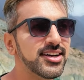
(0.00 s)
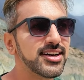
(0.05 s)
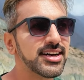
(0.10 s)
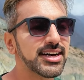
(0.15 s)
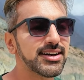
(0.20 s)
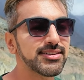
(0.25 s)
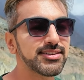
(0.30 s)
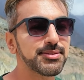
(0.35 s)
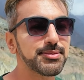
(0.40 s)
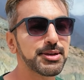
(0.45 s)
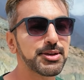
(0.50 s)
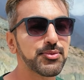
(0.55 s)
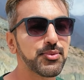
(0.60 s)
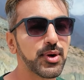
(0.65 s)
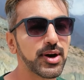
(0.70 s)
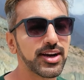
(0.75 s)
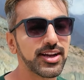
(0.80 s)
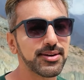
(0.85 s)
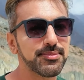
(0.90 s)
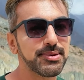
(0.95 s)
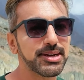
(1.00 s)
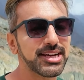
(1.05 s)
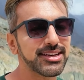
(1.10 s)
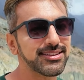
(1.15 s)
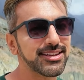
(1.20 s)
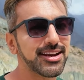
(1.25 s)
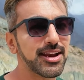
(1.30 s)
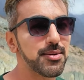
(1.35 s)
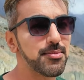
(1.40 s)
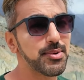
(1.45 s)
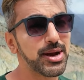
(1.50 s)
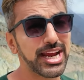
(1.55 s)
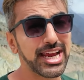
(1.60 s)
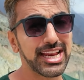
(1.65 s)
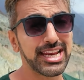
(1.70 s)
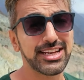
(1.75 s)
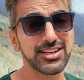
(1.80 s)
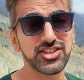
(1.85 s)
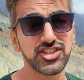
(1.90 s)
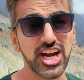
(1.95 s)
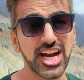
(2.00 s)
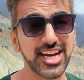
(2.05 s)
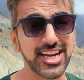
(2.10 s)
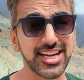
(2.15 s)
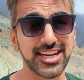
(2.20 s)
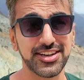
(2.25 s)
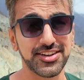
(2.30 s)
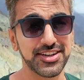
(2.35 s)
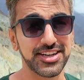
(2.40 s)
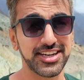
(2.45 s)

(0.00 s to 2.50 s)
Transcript: I was a bit worried because I didn't bring any jacket or